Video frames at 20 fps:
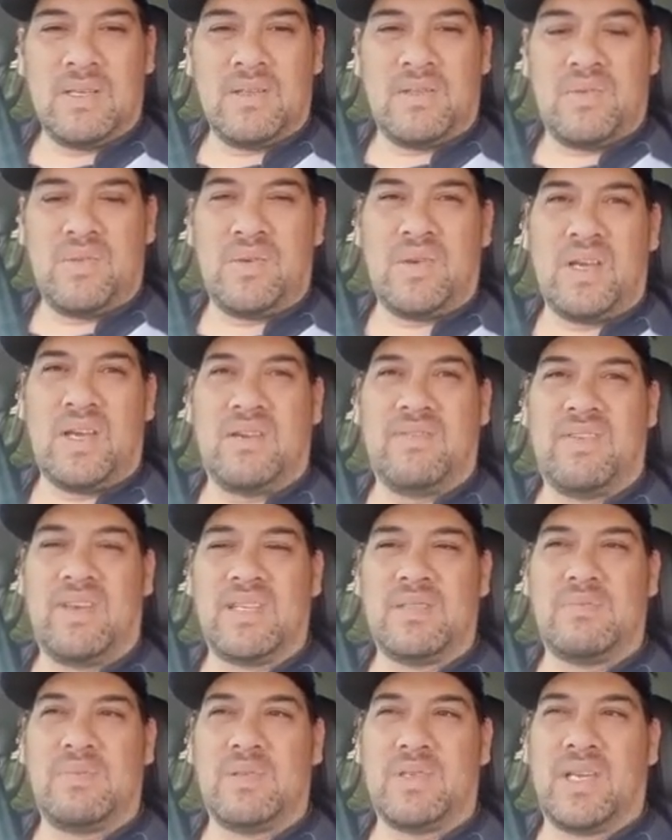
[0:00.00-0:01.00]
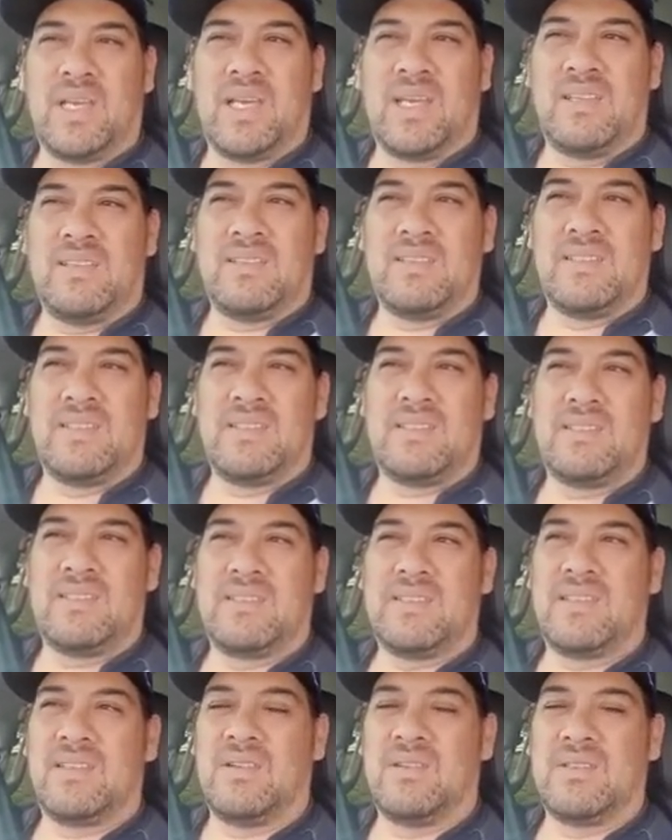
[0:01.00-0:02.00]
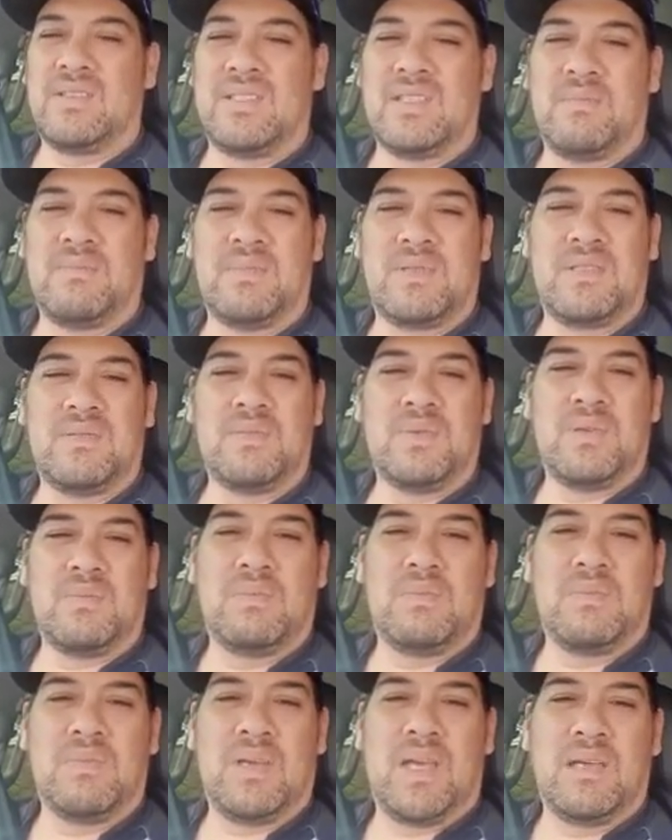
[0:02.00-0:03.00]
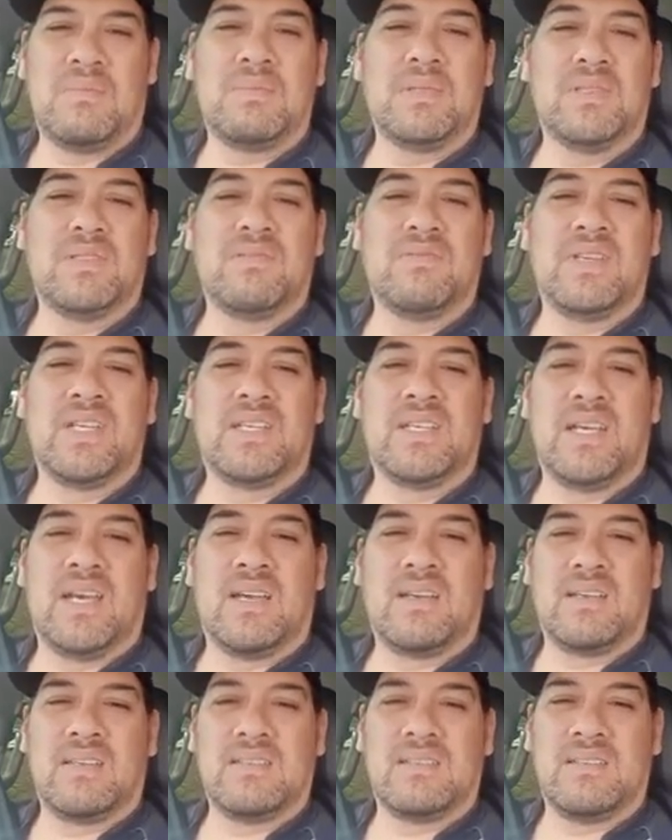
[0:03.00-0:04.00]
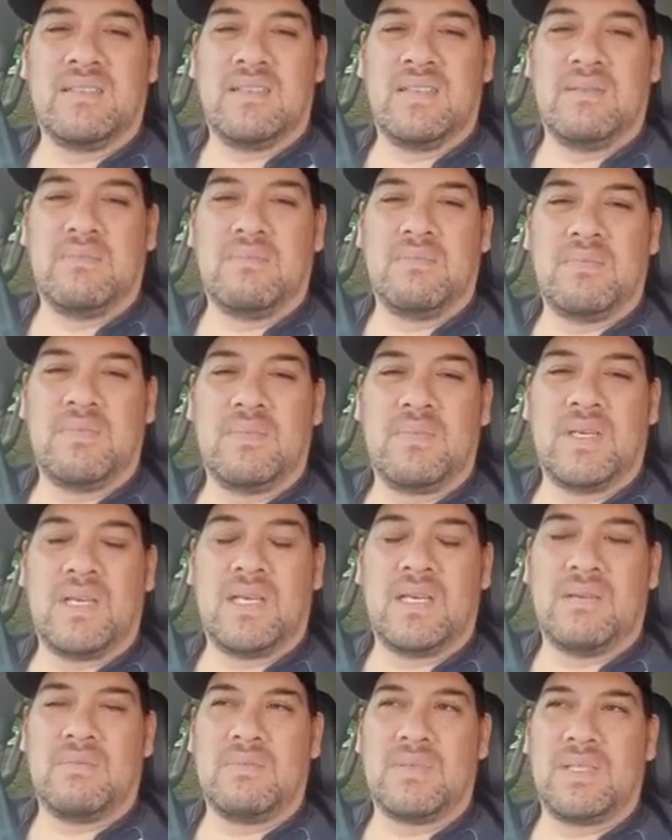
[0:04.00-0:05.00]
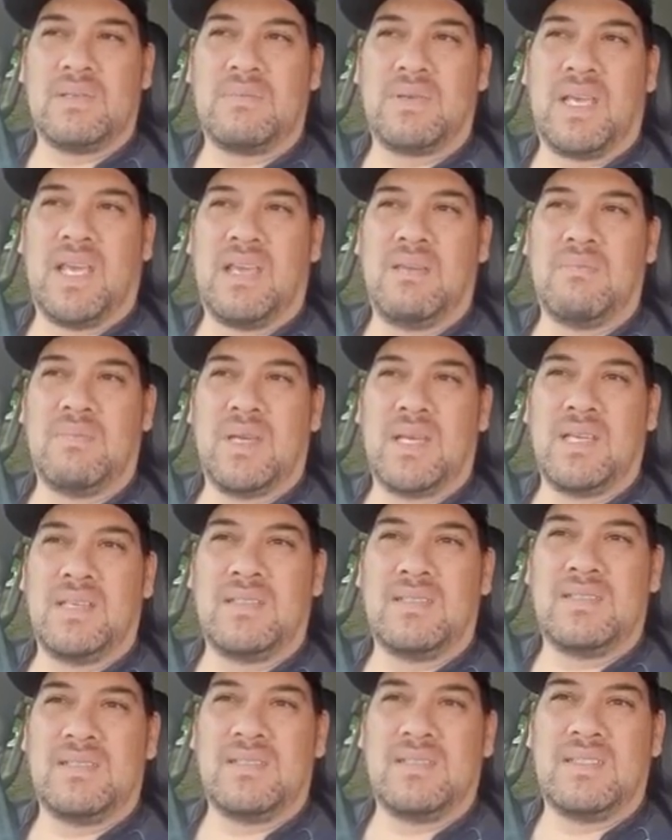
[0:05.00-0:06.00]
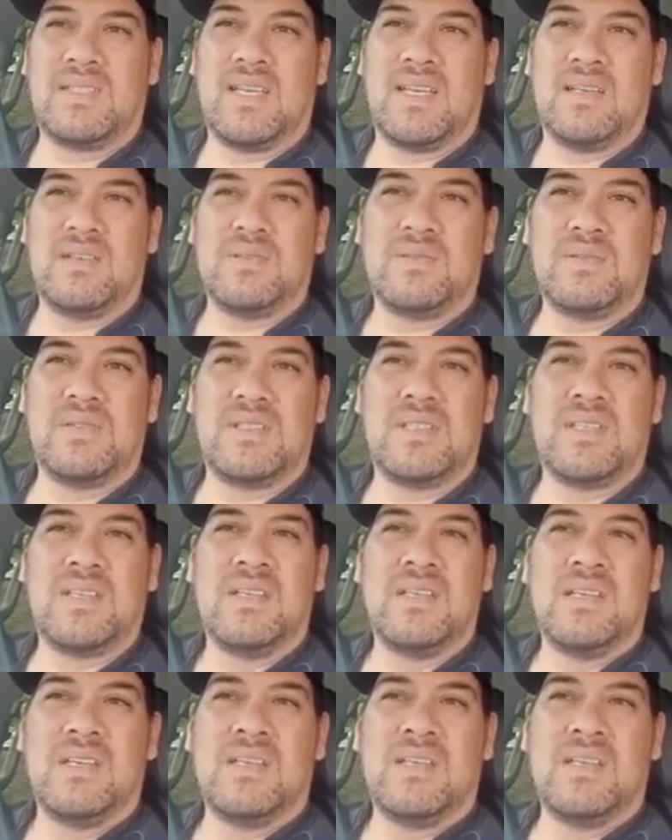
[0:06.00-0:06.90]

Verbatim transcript: through our Facebook ads concept, we're able to retarget to them um, some campaigns and sales,